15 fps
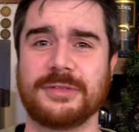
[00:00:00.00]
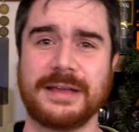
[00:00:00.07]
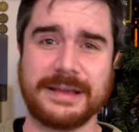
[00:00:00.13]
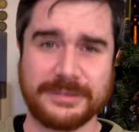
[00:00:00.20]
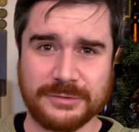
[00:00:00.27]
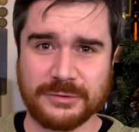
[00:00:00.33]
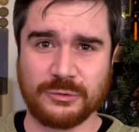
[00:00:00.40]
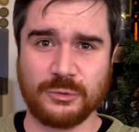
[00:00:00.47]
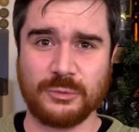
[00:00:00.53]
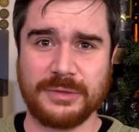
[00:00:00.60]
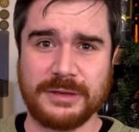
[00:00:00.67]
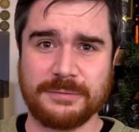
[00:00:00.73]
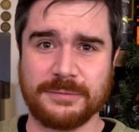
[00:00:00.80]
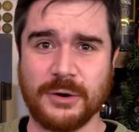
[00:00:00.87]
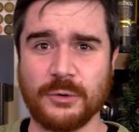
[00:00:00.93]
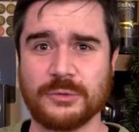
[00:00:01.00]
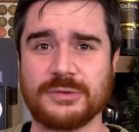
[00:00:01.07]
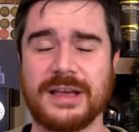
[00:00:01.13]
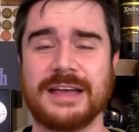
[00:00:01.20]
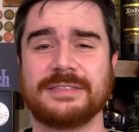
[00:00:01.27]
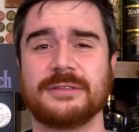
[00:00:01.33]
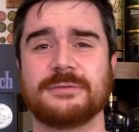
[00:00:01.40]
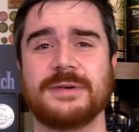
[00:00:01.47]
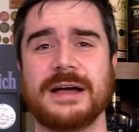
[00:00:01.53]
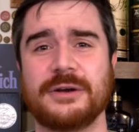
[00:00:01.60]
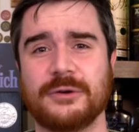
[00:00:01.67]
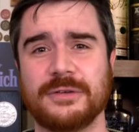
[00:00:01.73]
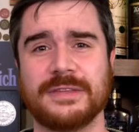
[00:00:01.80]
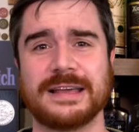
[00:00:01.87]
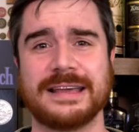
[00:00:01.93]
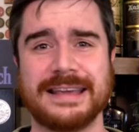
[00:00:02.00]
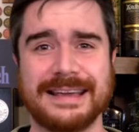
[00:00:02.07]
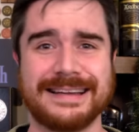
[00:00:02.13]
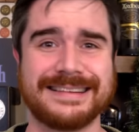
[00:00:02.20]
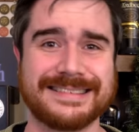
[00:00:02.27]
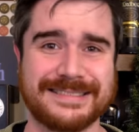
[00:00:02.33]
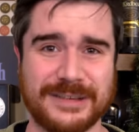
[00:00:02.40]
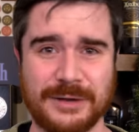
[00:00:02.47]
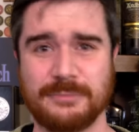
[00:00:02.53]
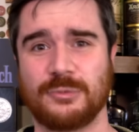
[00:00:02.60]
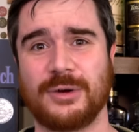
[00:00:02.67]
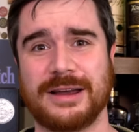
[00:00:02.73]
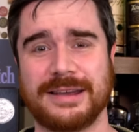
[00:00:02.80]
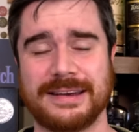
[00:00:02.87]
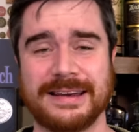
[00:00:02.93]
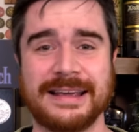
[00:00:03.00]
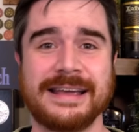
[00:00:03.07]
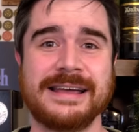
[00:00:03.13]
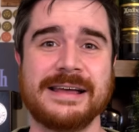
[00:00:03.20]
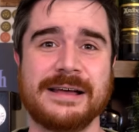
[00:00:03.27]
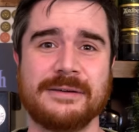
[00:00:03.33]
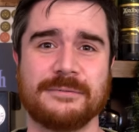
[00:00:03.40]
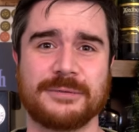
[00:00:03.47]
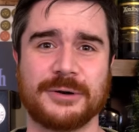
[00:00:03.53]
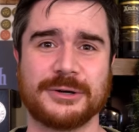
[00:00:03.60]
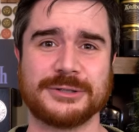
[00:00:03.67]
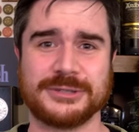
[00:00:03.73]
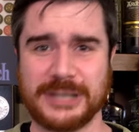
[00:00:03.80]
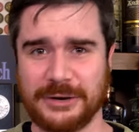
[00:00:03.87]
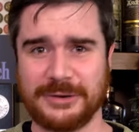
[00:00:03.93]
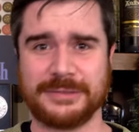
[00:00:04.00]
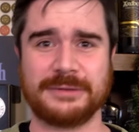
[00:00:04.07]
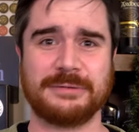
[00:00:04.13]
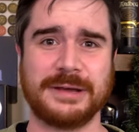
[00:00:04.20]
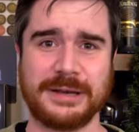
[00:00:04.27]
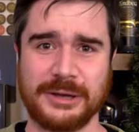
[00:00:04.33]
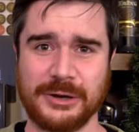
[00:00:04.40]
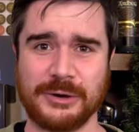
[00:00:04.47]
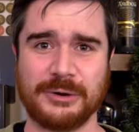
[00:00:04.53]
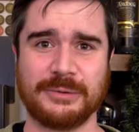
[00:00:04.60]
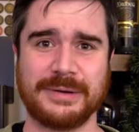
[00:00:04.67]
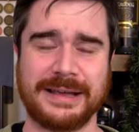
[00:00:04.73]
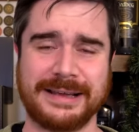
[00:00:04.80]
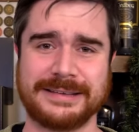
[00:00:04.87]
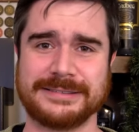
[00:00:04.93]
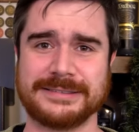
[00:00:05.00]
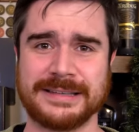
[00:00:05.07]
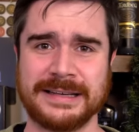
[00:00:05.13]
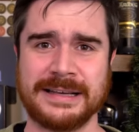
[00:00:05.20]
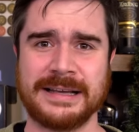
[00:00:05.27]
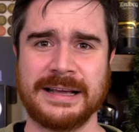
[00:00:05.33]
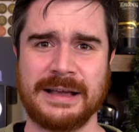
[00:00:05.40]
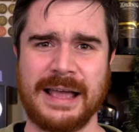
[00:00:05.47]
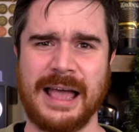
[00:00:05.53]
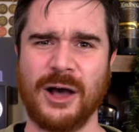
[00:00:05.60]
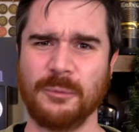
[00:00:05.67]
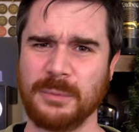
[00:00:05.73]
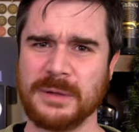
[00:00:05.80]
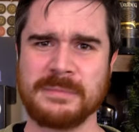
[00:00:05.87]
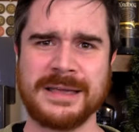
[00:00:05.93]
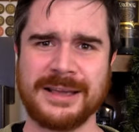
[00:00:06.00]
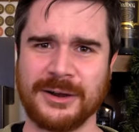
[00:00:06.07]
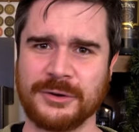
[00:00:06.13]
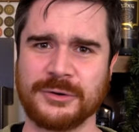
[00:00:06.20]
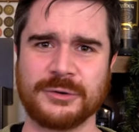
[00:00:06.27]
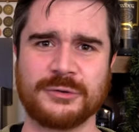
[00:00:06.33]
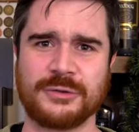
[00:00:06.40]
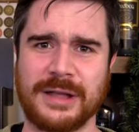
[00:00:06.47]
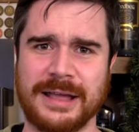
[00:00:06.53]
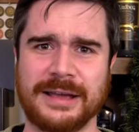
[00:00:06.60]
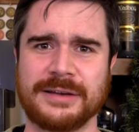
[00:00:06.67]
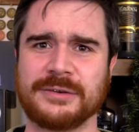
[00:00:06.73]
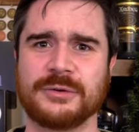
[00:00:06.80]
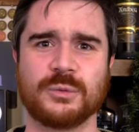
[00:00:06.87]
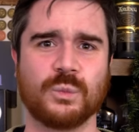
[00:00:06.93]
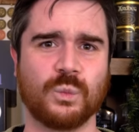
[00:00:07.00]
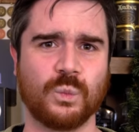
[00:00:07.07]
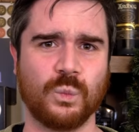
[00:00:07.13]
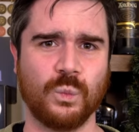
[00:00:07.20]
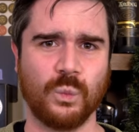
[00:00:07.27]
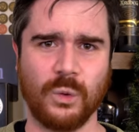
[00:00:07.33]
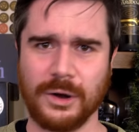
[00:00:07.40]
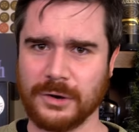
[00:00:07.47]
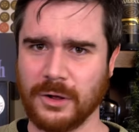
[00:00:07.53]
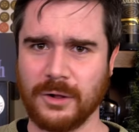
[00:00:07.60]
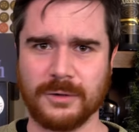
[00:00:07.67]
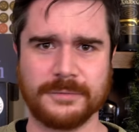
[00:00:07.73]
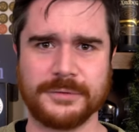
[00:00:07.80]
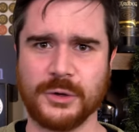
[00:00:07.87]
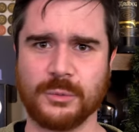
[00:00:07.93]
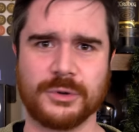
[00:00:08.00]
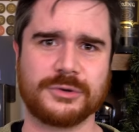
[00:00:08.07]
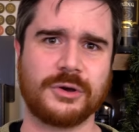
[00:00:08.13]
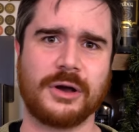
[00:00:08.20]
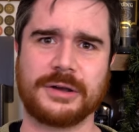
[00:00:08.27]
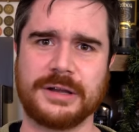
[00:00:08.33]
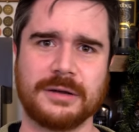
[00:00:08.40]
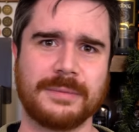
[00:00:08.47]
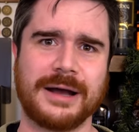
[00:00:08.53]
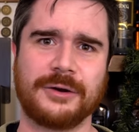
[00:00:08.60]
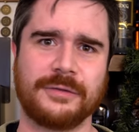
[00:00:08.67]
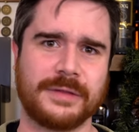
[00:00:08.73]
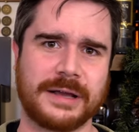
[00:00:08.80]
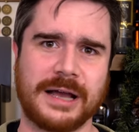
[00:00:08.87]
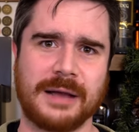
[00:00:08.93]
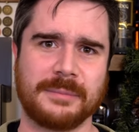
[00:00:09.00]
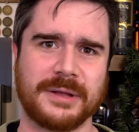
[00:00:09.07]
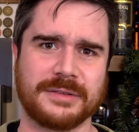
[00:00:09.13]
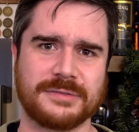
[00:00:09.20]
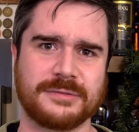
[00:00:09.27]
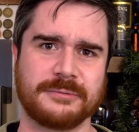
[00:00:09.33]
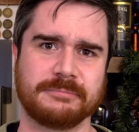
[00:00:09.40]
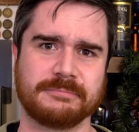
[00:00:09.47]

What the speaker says: thanks to the folks at the Fighter and the Kid subreddit for sharing the video and helping me understand what all of you were talking about in the comments.